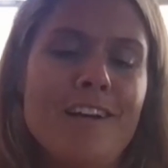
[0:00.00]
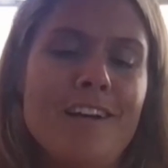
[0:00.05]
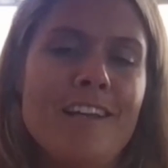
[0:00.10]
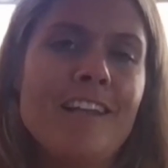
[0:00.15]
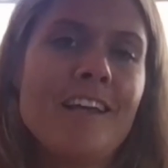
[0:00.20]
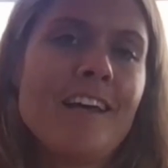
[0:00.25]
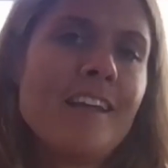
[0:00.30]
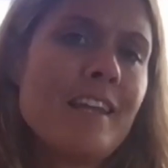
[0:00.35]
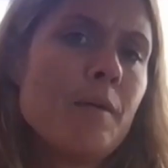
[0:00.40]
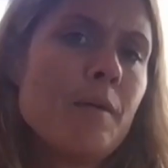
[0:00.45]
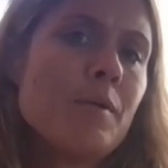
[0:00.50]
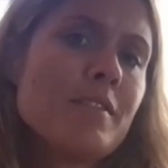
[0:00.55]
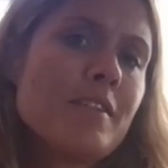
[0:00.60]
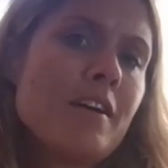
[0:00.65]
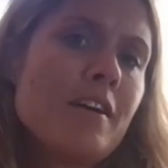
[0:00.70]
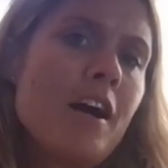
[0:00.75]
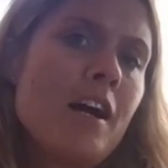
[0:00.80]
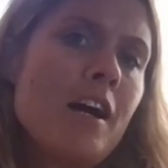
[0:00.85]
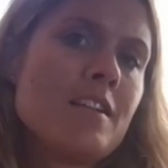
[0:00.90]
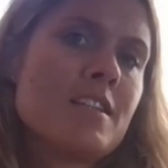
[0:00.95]
And I want
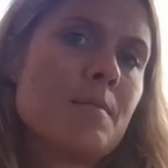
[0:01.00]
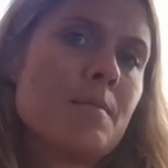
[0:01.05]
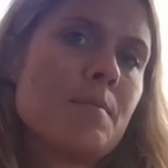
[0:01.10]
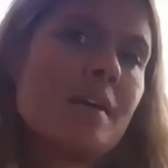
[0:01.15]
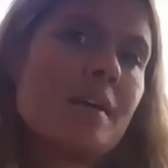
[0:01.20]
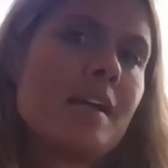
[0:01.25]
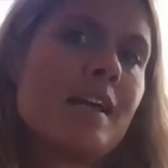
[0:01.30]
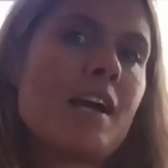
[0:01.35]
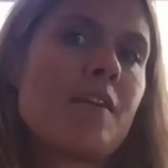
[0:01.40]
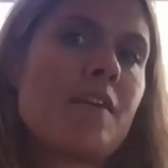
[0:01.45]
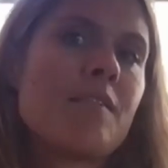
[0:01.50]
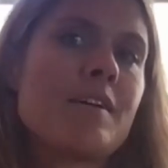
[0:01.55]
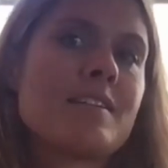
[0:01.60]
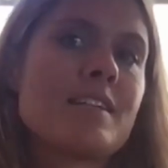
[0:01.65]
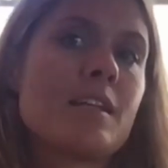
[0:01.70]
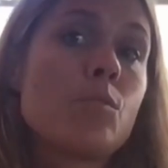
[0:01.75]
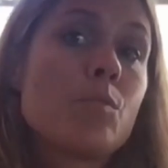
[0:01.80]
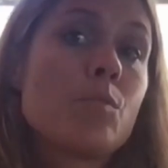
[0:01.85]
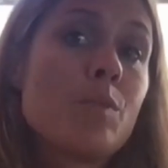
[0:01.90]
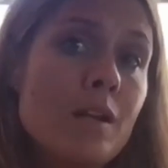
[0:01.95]
to highlight some of the
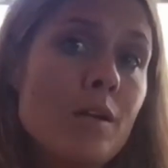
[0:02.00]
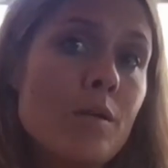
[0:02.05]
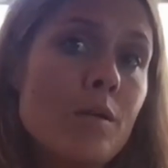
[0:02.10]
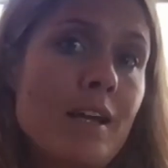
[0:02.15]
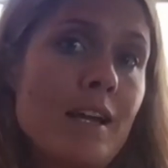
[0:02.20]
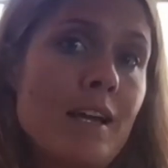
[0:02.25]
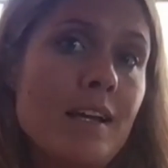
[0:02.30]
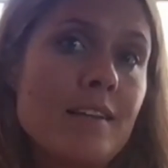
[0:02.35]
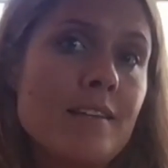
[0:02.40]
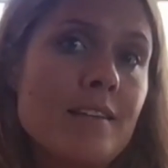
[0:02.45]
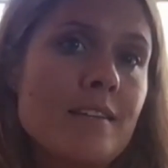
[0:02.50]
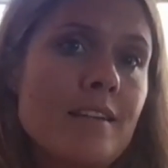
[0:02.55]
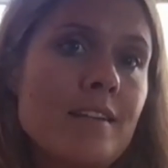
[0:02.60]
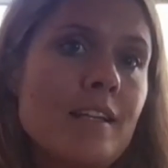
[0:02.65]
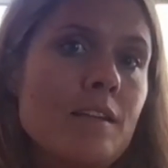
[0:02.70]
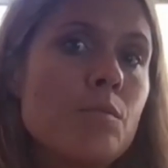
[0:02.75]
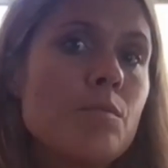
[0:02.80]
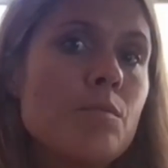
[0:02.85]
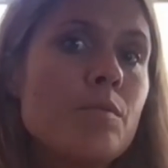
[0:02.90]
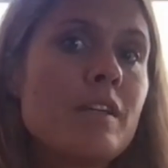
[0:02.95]
areas that we look
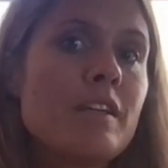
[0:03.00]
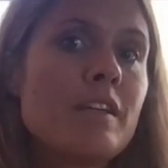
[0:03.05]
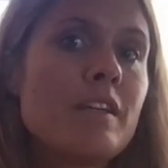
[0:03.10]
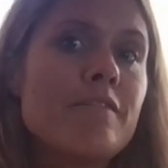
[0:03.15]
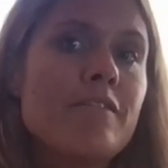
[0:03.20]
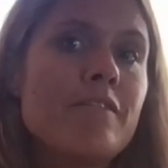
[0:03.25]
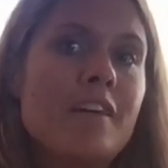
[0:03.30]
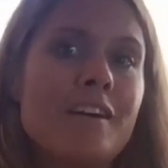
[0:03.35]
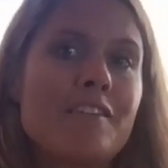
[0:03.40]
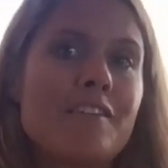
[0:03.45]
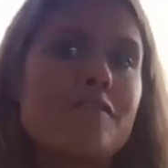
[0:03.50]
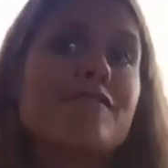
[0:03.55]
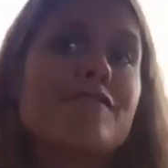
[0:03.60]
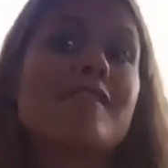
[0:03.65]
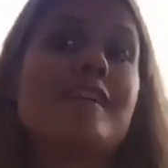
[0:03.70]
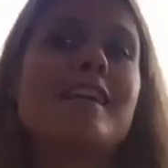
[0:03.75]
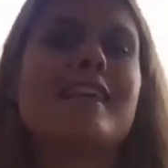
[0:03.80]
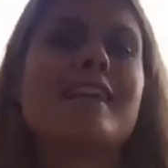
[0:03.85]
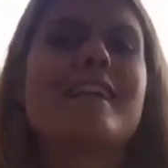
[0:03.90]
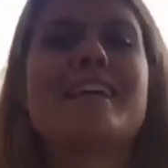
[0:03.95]
at that we find
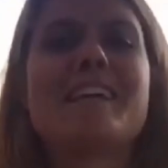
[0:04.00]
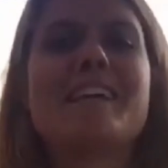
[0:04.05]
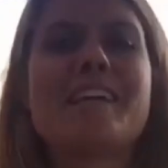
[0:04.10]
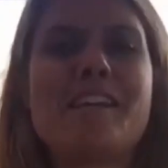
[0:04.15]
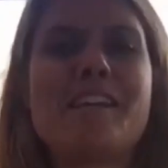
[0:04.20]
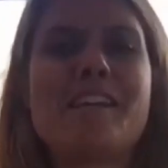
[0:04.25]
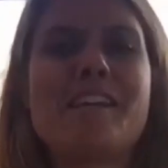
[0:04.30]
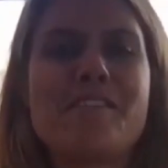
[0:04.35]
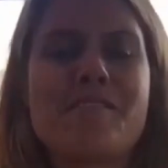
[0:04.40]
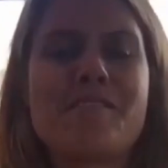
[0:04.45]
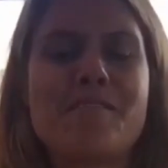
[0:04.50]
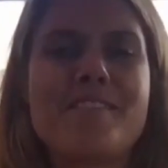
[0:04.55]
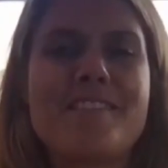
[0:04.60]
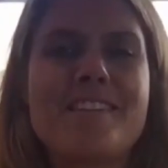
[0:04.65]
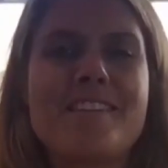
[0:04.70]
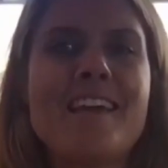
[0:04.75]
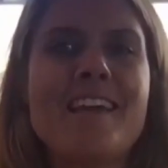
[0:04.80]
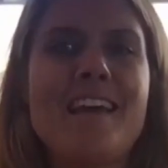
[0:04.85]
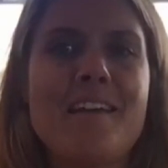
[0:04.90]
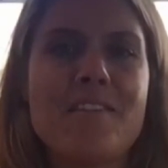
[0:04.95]
really
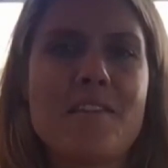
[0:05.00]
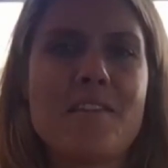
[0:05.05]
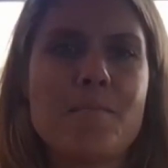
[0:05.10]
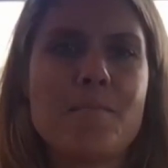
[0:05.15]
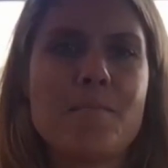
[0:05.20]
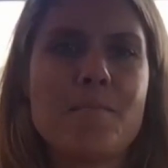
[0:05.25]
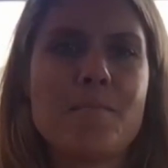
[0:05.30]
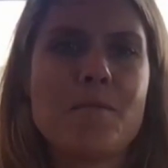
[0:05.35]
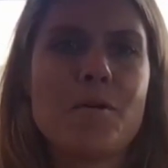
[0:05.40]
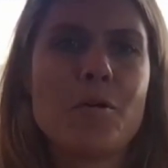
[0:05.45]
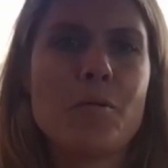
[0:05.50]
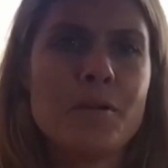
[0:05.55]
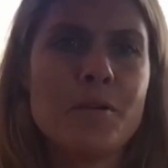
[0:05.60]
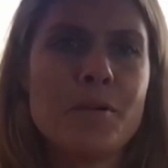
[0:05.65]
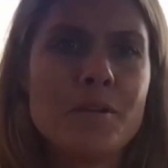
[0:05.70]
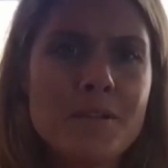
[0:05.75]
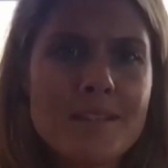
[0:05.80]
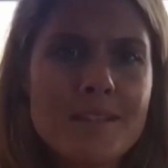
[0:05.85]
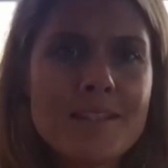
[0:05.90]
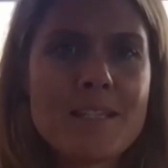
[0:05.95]
interesting at the
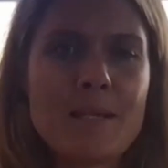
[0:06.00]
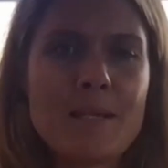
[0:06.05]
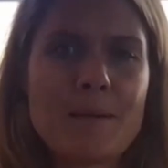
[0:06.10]
moment.